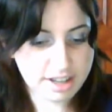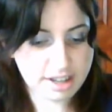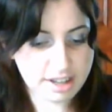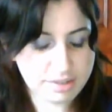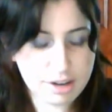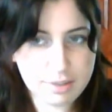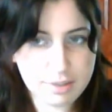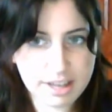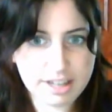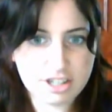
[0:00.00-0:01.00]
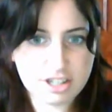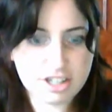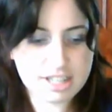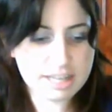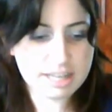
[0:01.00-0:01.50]
at the very beginning, she
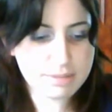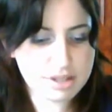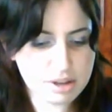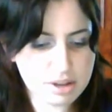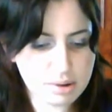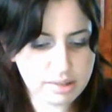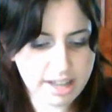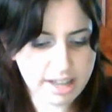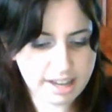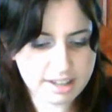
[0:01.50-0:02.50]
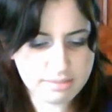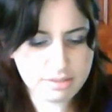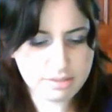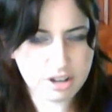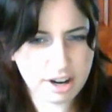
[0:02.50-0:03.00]
seems so like
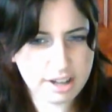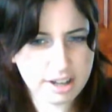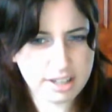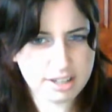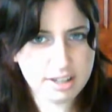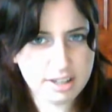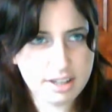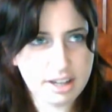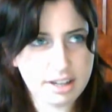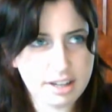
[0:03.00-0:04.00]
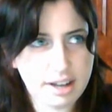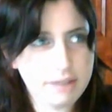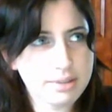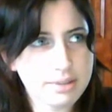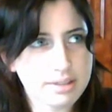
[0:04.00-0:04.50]
dark, and I
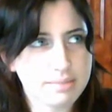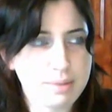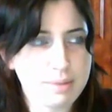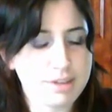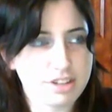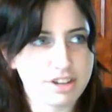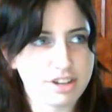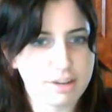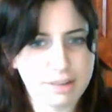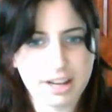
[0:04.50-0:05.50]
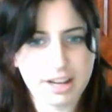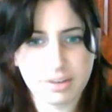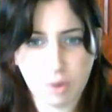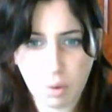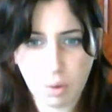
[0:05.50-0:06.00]
don't know, maybe not dark, but kind
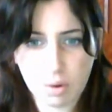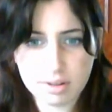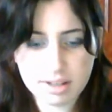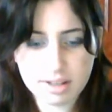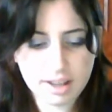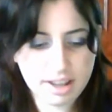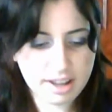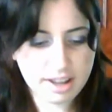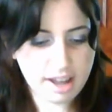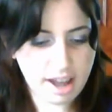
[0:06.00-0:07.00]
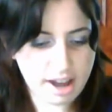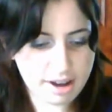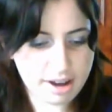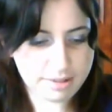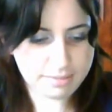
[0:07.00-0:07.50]
of cold.
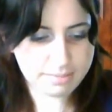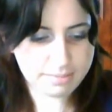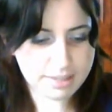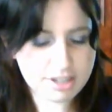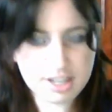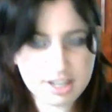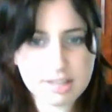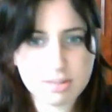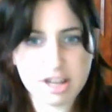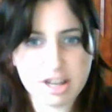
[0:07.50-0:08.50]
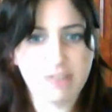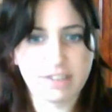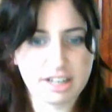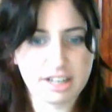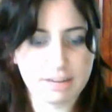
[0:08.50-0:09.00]
But then she ends up
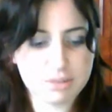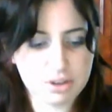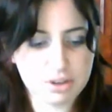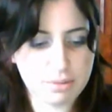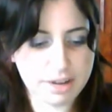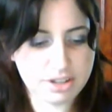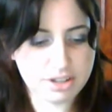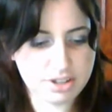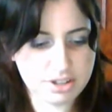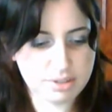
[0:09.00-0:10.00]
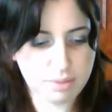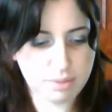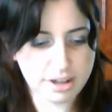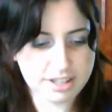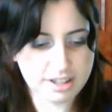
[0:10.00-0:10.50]
softening up so much and just
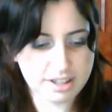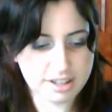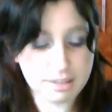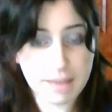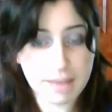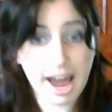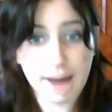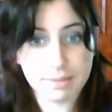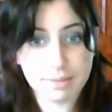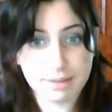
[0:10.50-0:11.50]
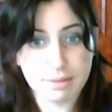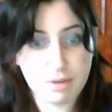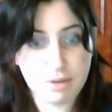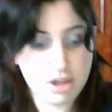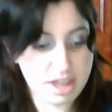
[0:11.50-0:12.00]
wanting to be happy and be
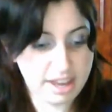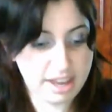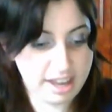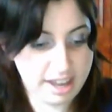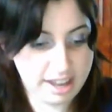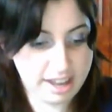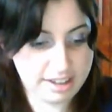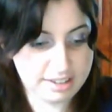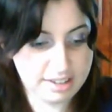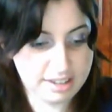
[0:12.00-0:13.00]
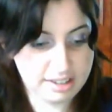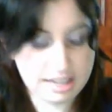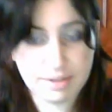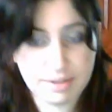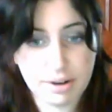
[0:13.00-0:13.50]
with Shiki and
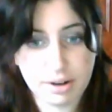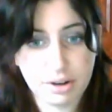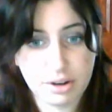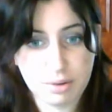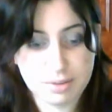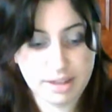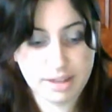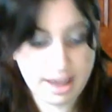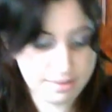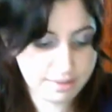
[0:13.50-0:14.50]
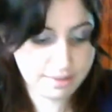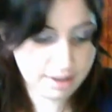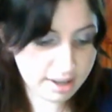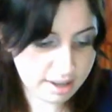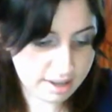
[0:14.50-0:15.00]
live out a normal life.
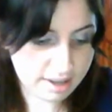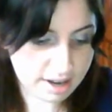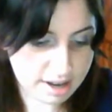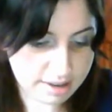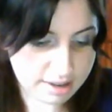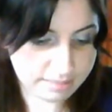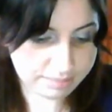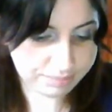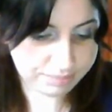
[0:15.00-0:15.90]
And